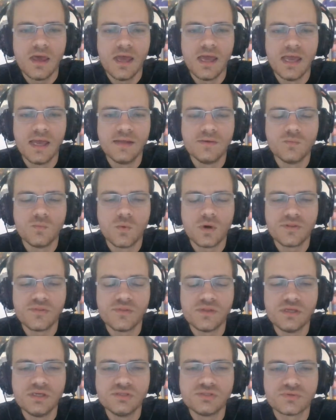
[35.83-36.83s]
And one
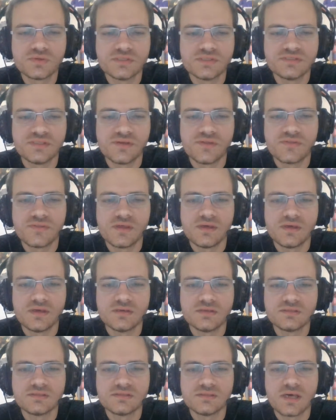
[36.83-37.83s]
of the interesting
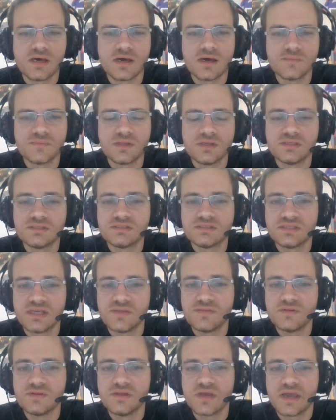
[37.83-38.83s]
things that it
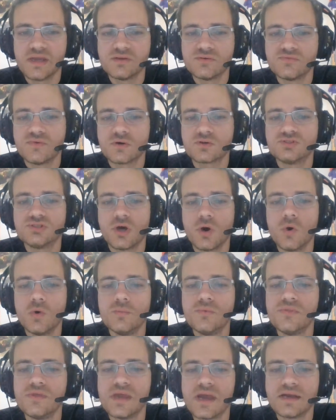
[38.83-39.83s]
said the date of
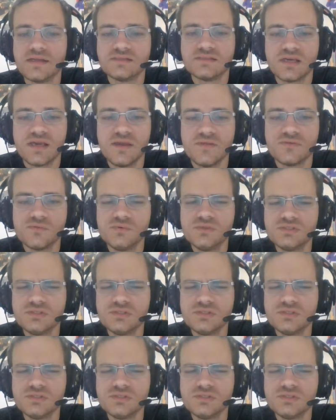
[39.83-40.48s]
October the 18th,